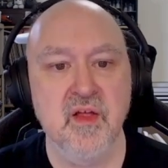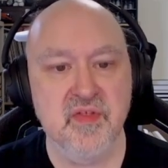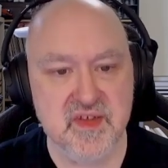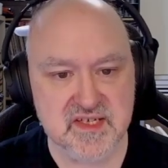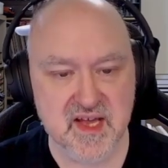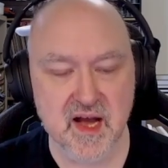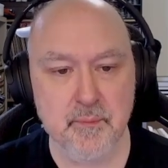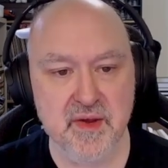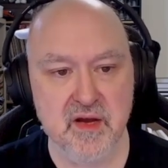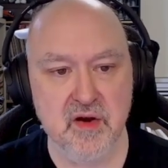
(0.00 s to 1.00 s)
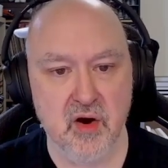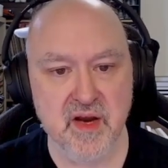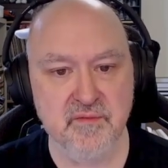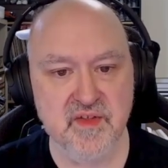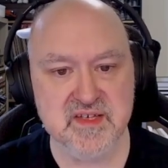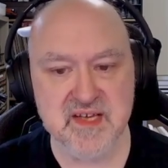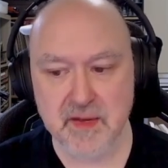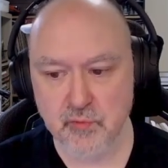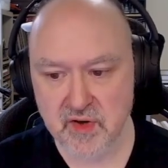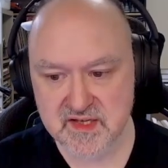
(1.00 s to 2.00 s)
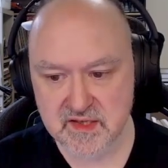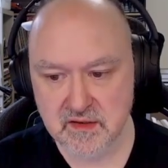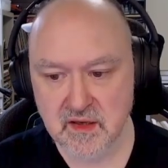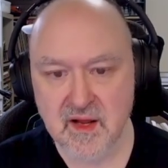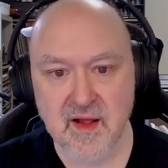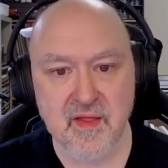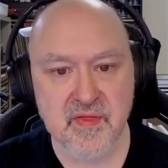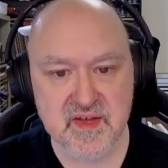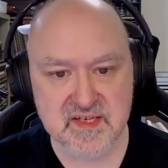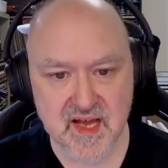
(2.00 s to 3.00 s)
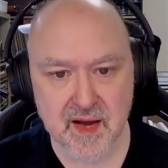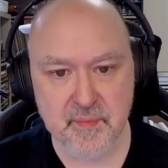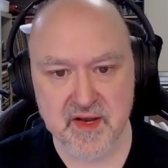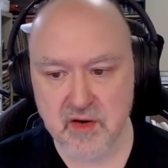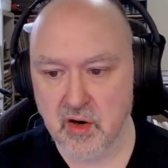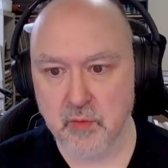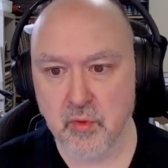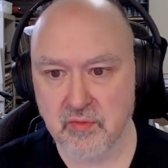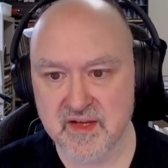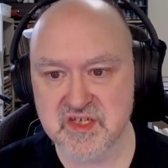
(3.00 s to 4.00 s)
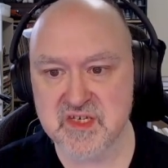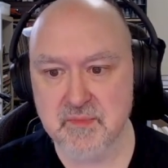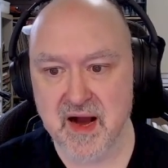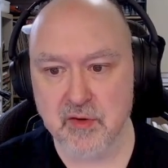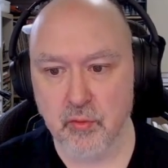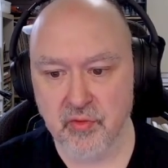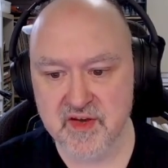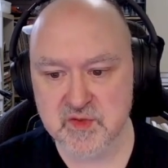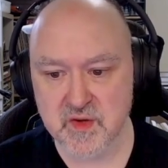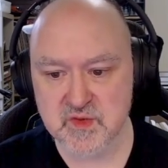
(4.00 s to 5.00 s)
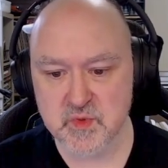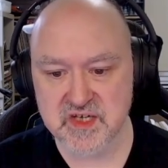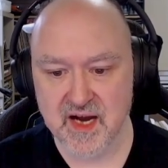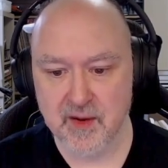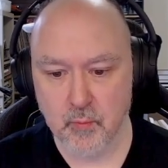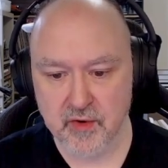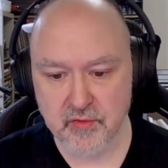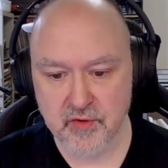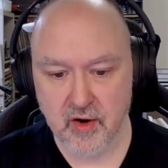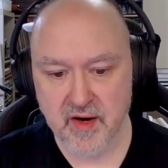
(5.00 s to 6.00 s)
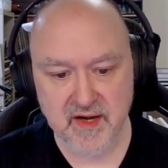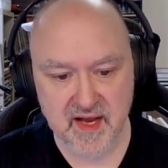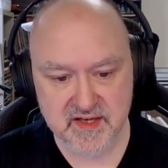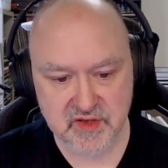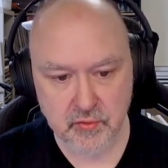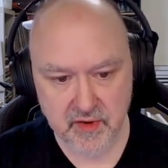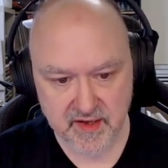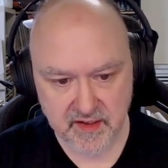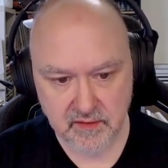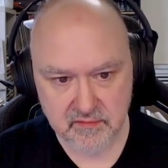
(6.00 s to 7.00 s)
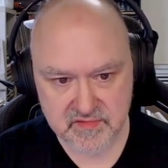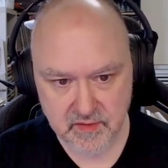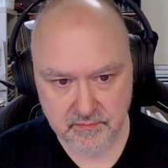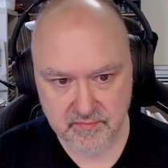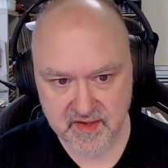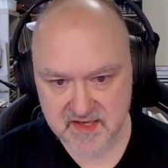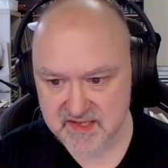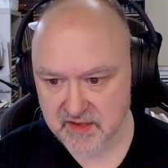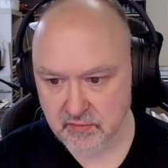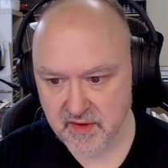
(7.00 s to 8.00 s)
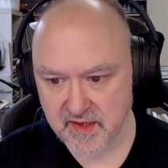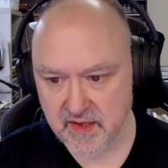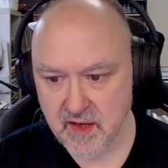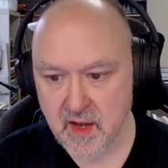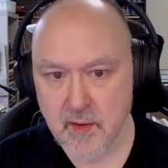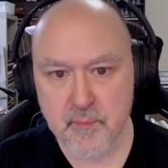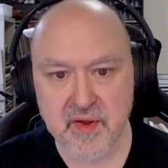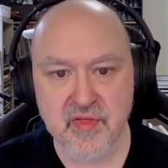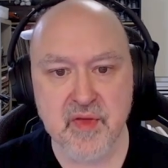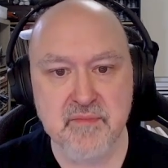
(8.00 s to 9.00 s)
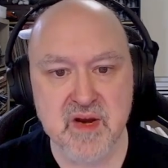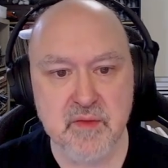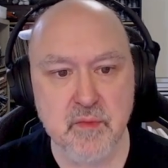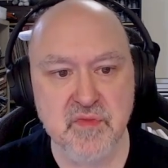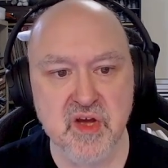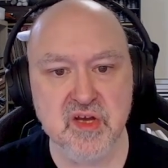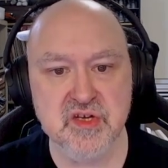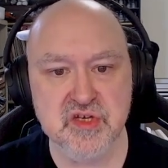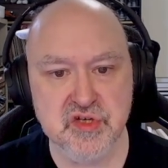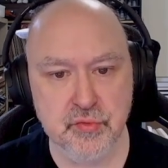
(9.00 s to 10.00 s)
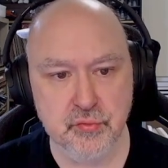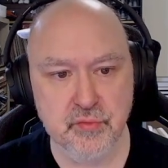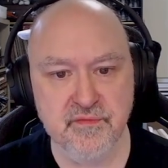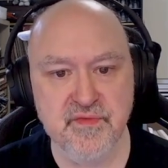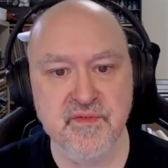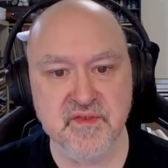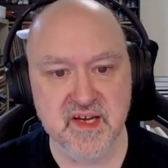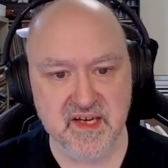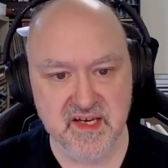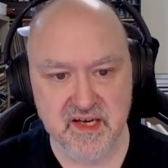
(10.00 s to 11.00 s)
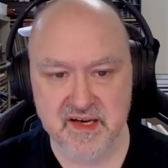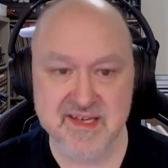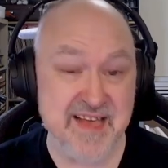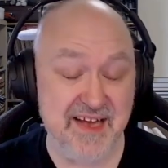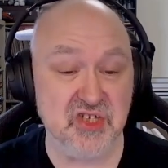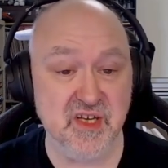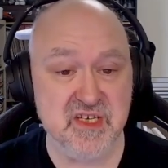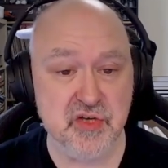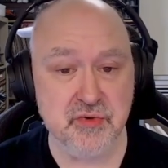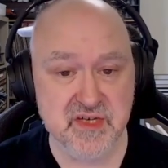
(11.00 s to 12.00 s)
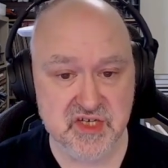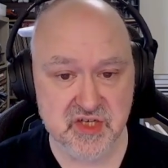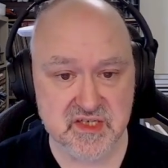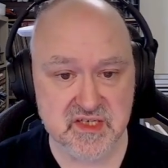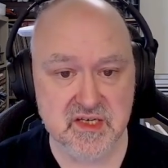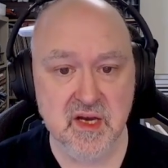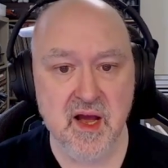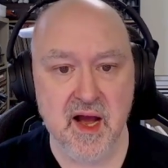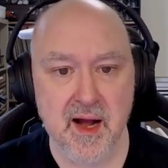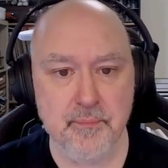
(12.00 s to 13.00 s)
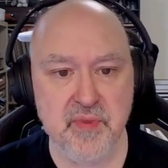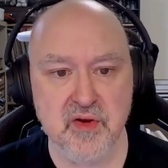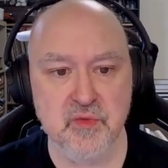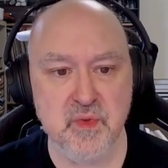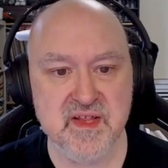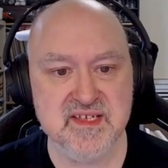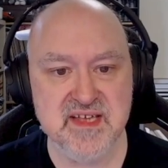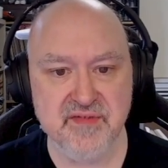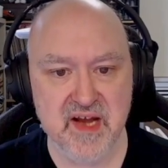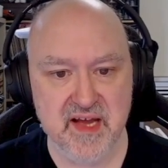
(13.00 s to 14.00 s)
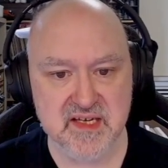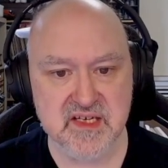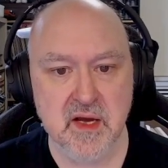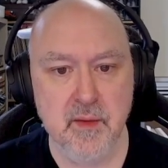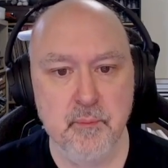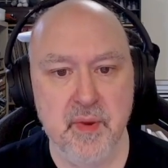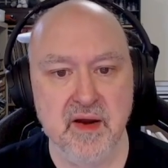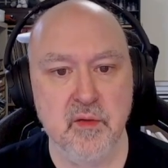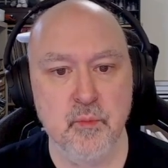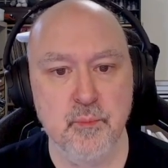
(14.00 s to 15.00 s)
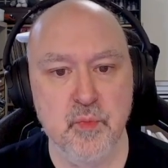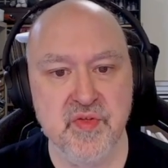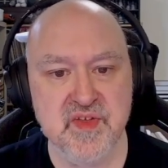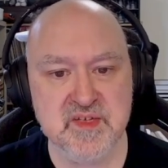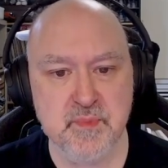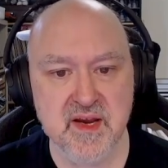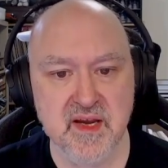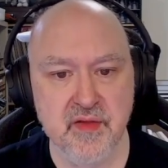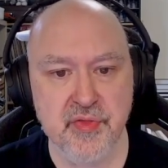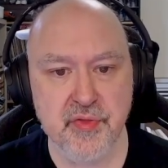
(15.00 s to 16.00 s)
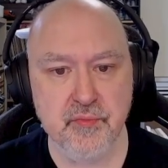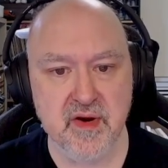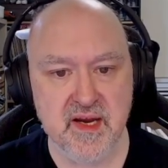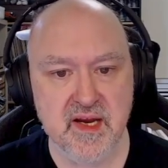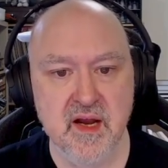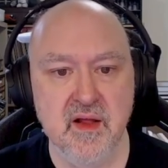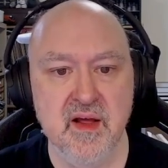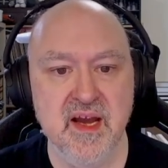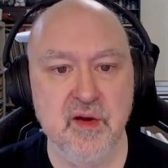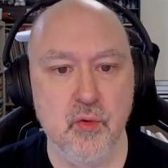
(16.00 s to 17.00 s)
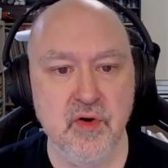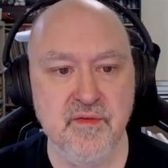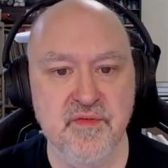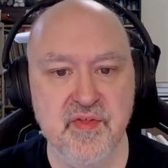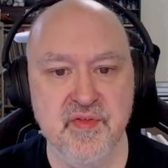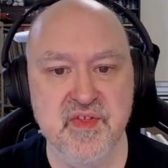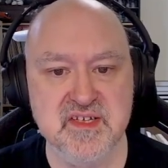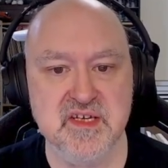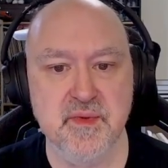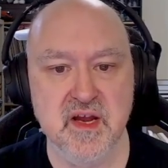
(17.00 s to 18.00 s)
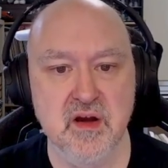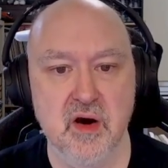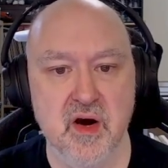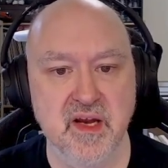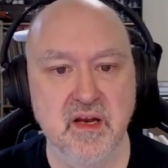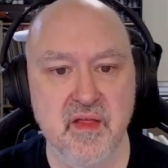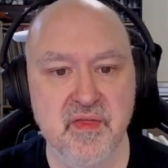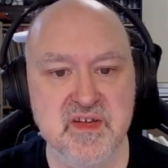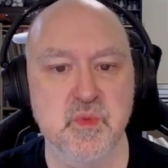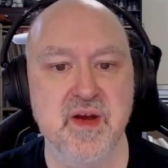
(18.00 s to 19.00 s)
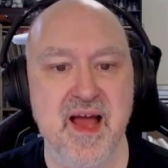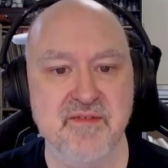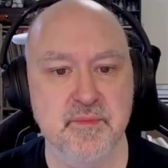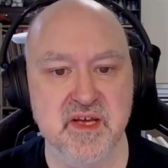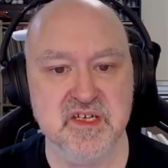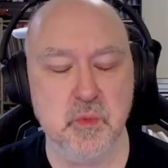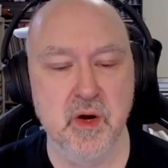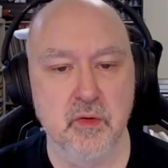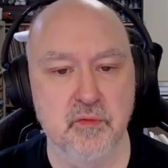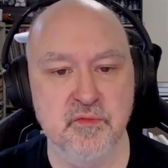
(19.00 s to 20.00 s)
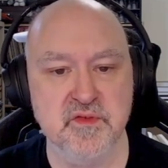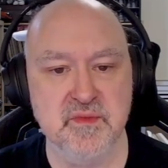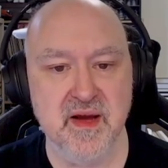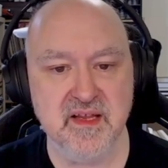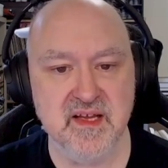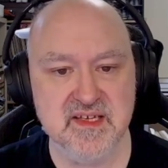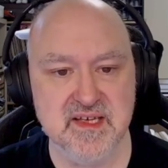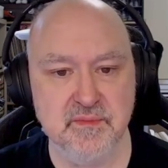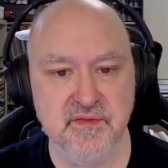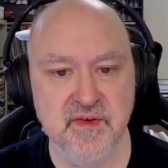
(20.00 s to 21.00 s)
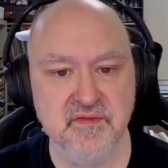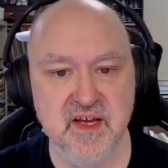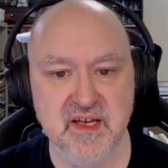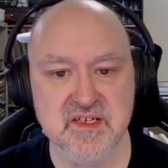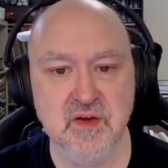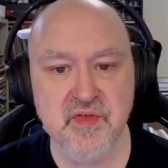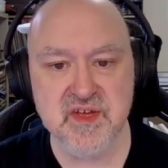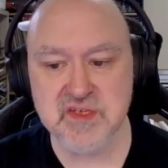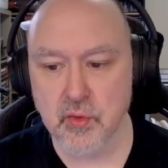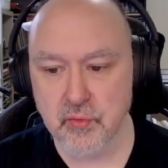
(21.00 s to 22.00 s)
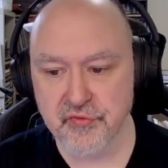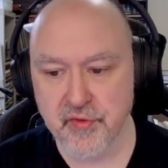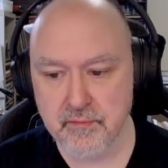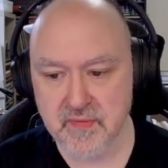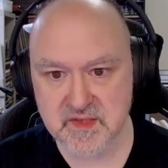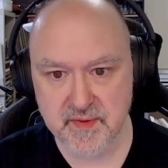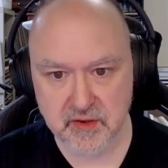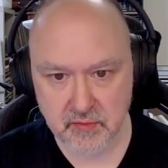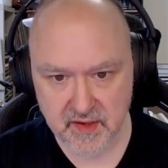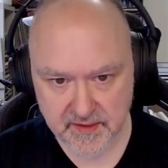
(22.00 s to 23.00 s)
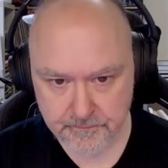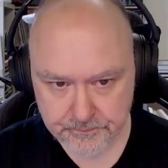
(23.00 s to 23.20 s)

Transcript: This can't be a nine for the same reason. This can't be a nine. Well, let's just mark all these ones which aren't one or nine as green. So these are green. But the minimum you can do 15 in is actually two digits um, because with a seven, eight. But with this being a three, in order for this to be a 9, this would have to be a 12 to make these sum to 15. So this also must be green.